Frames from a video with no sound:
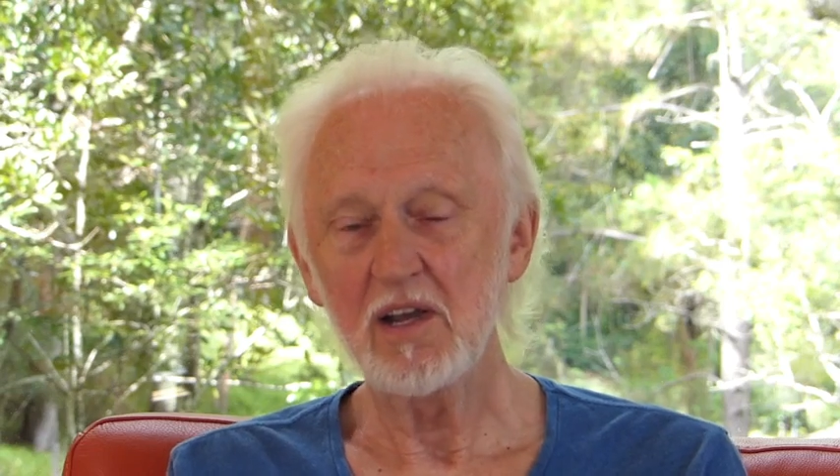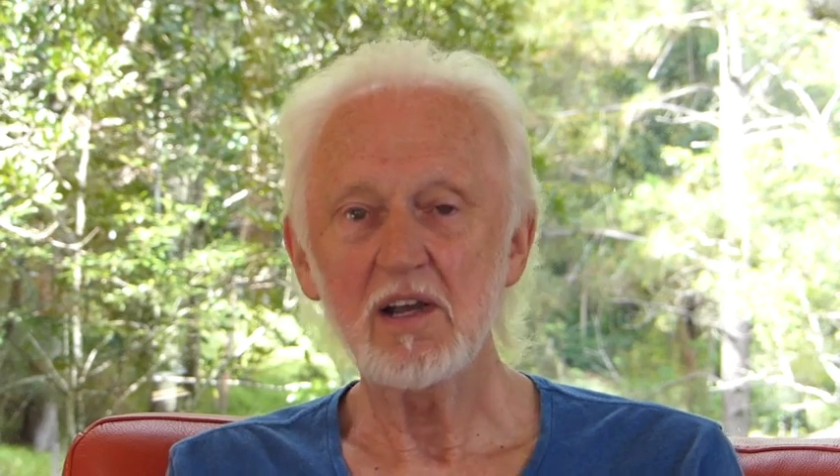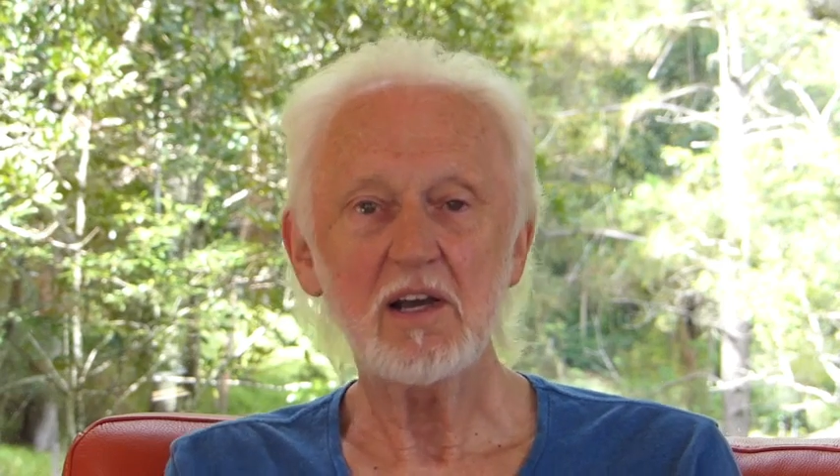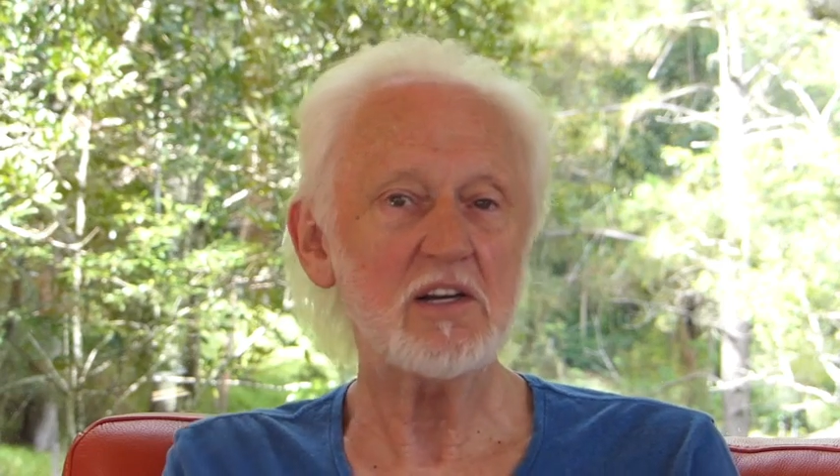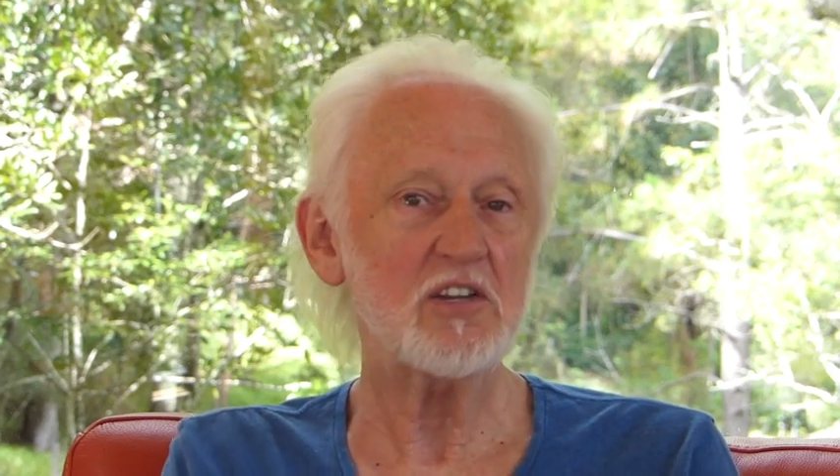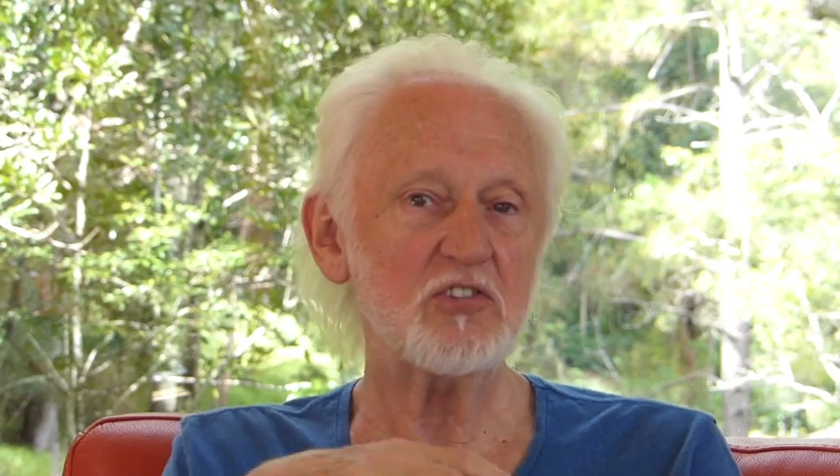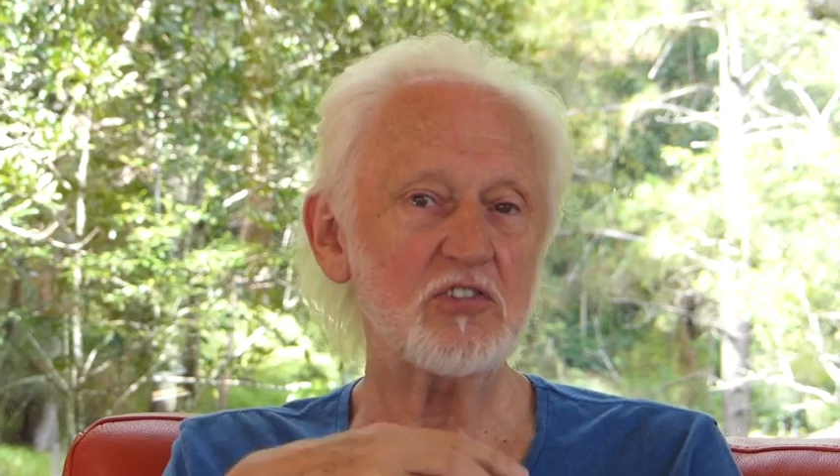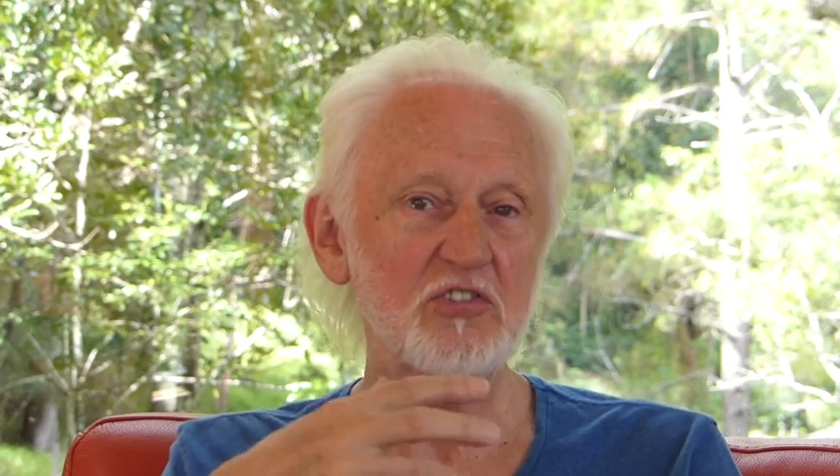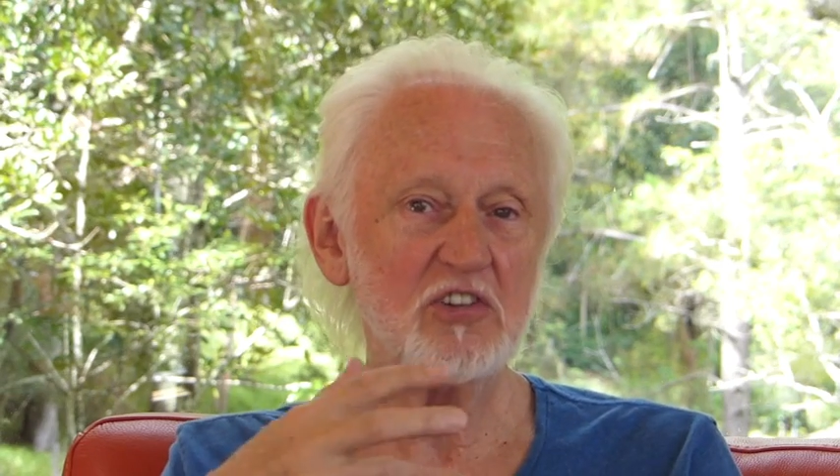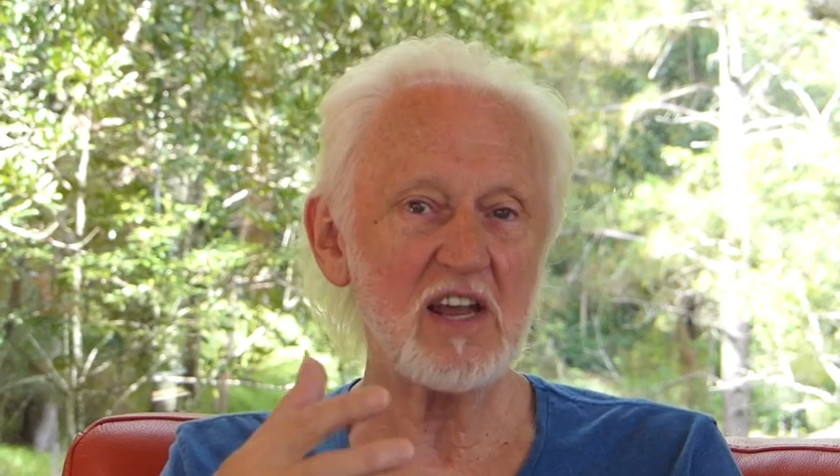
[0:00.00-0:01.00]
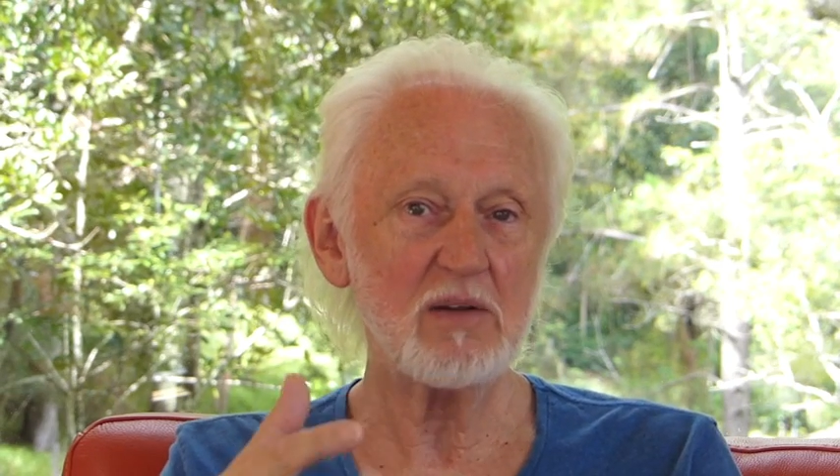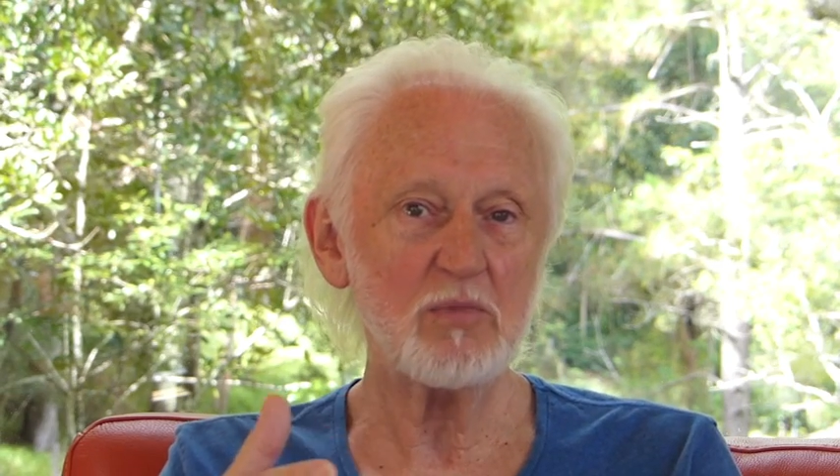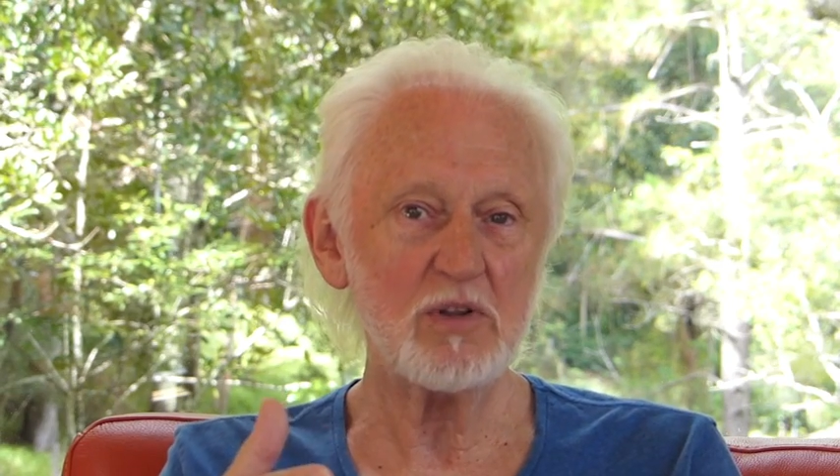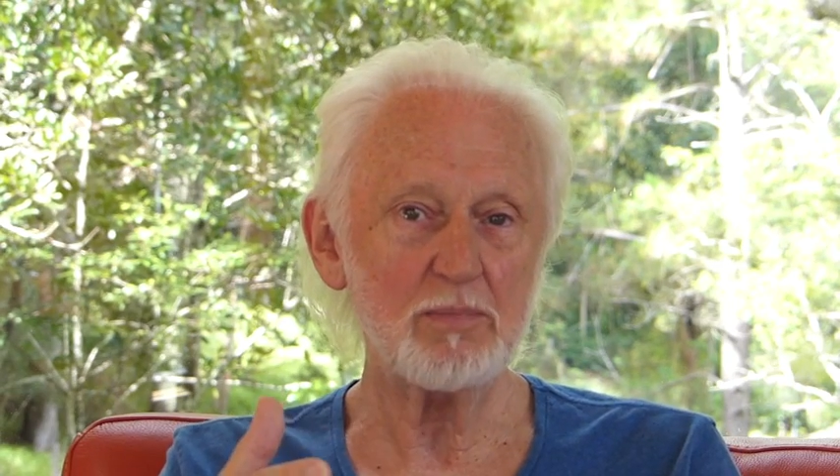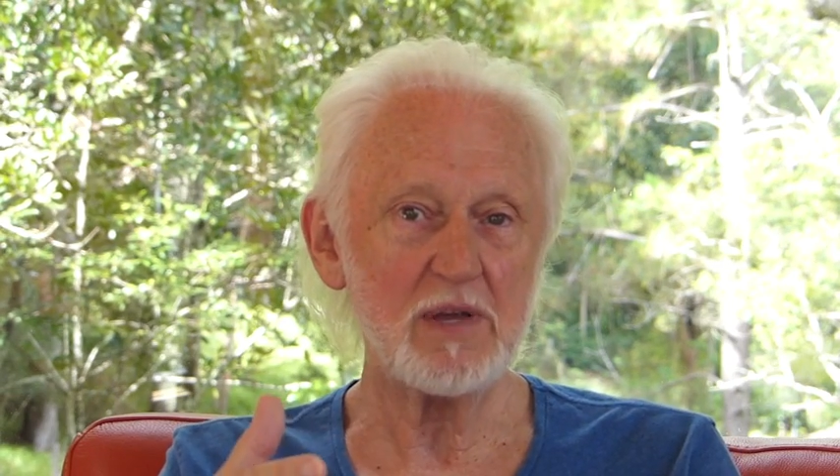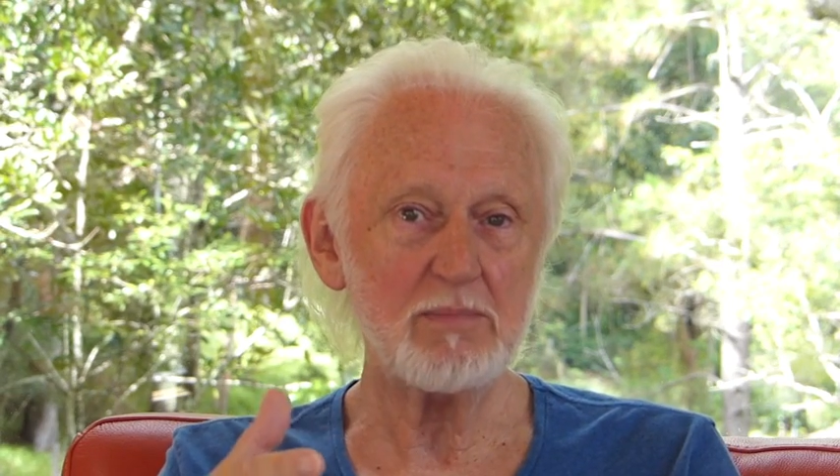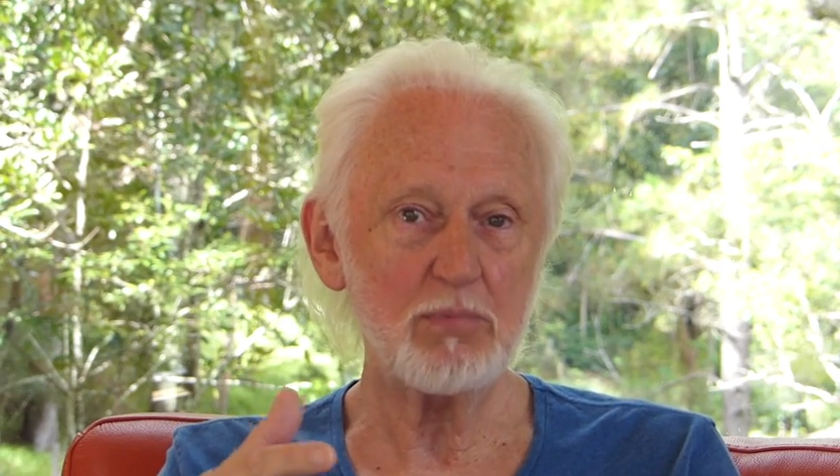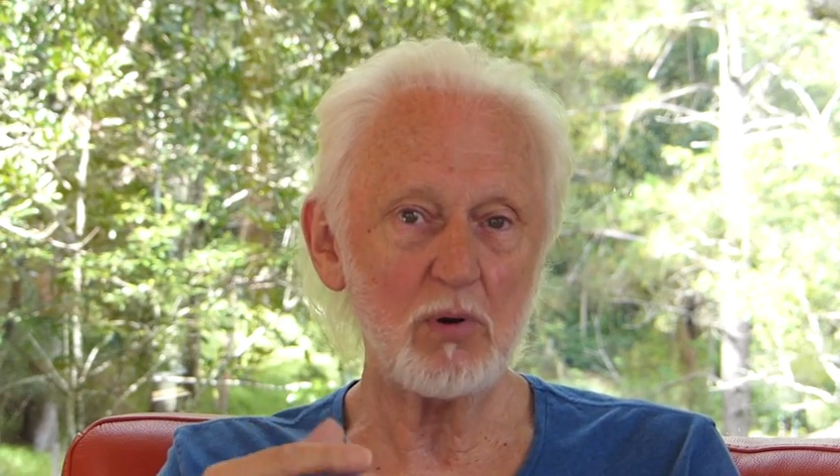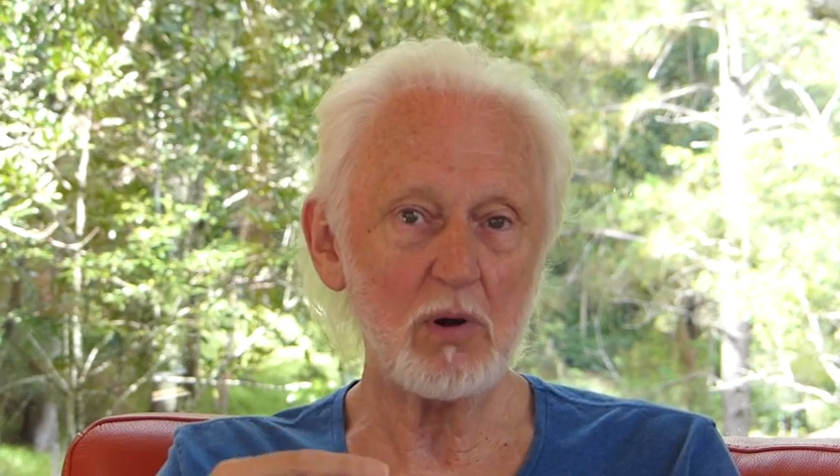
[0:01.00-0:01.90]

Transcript: And it's the same with people